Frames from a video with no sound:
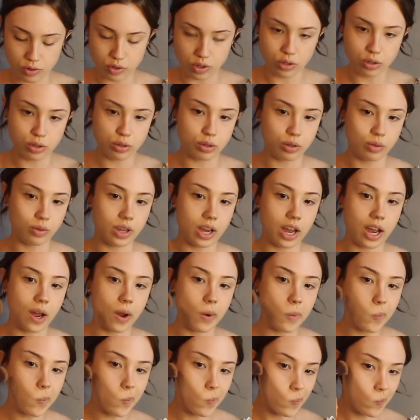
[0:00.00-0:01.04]
Just do
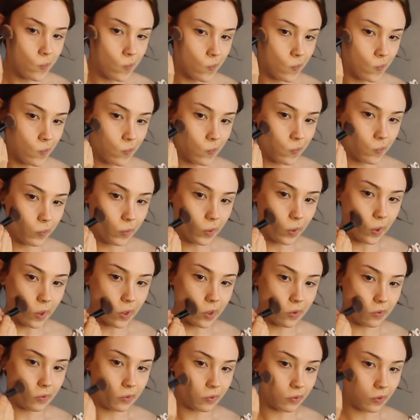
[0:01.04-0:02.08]
that
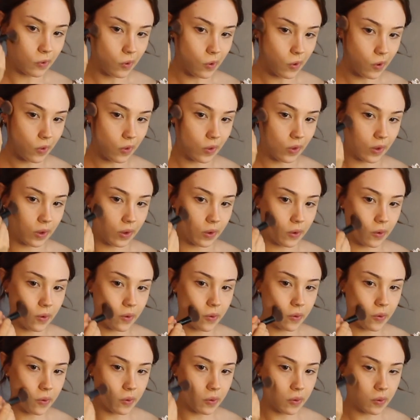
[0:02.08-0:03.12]
kind of on
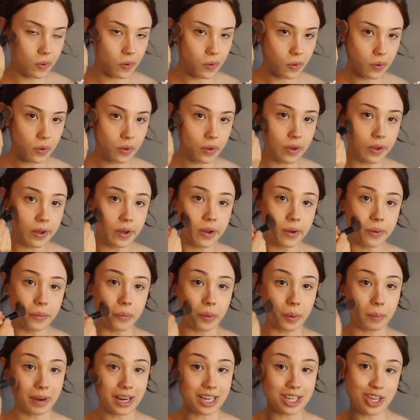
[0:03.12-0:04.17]

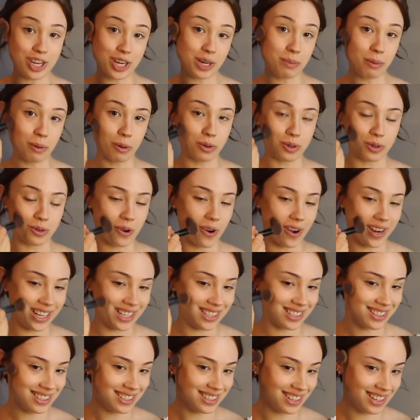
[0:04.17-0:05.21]
where my cheekbones are
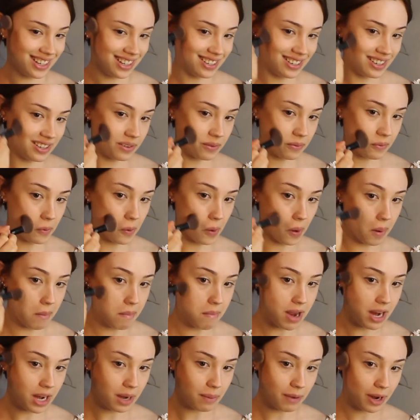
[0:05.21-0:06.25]
non-existent. I
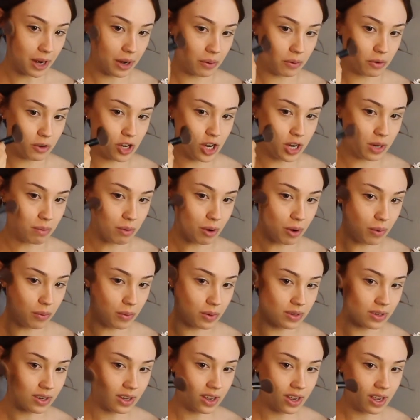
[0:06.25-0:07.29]
make my own
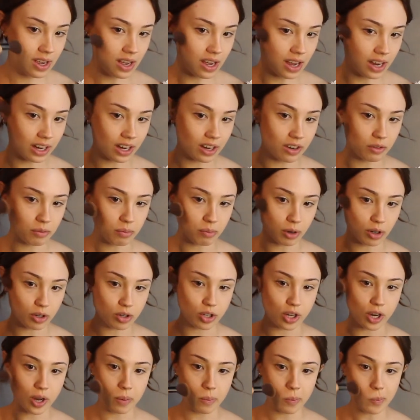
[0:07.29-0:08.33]
cheekbones. I kind of
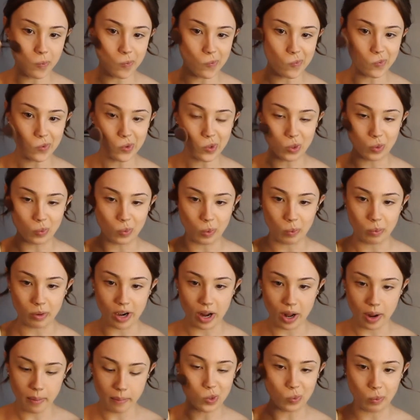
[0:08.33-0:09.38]
brush it, swoop it
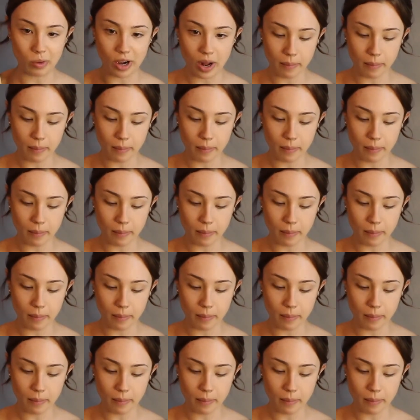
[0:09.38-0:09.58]
up.